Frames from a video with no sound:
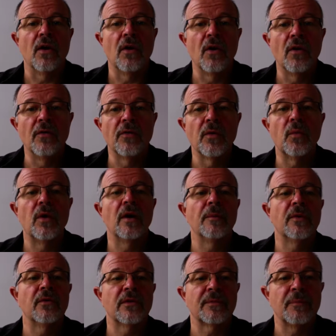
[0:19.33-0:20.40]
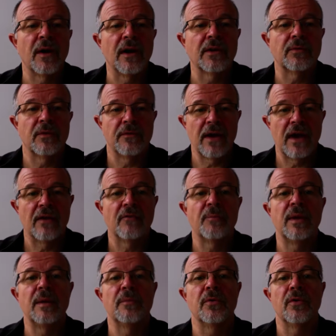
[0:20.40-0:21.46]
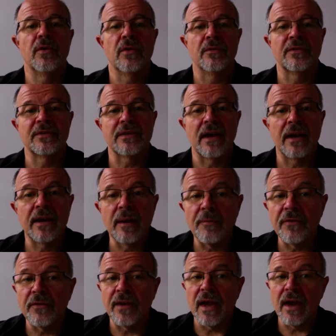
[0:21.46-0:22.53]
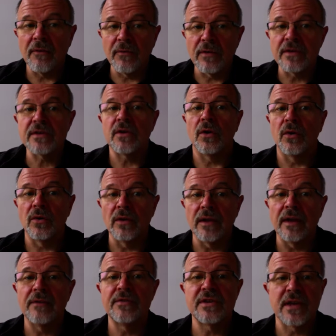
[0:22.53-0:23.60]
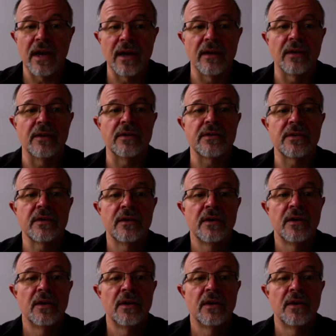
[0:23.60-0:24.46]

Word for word: overwhelming response we've had of people who have signed up for the Everest Whole Life Challenge.